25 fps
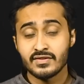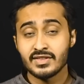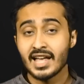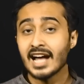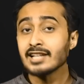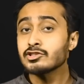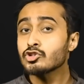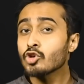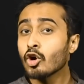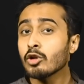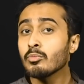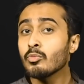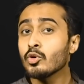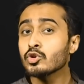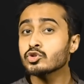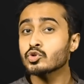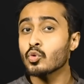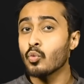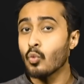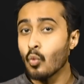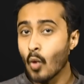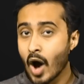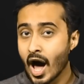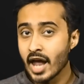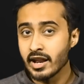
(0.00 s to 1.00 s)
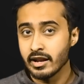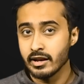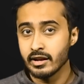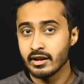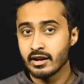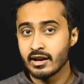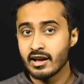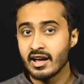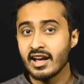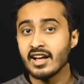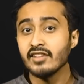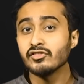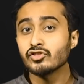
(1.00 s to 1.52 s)
That's almost one
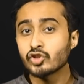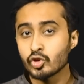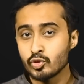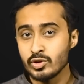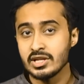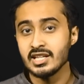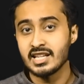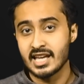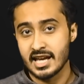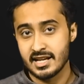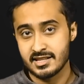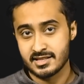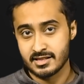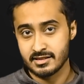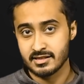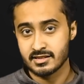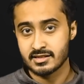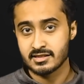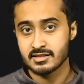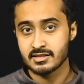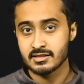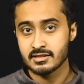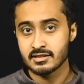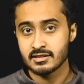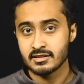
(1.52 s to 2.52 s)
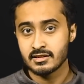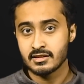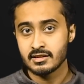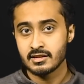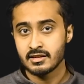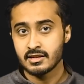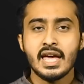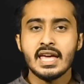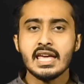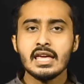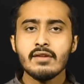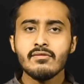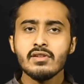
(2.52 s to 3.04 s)
in three cases.
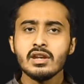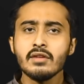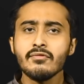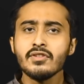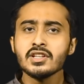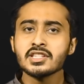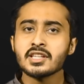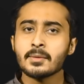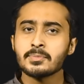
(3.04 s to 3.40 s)
Even if a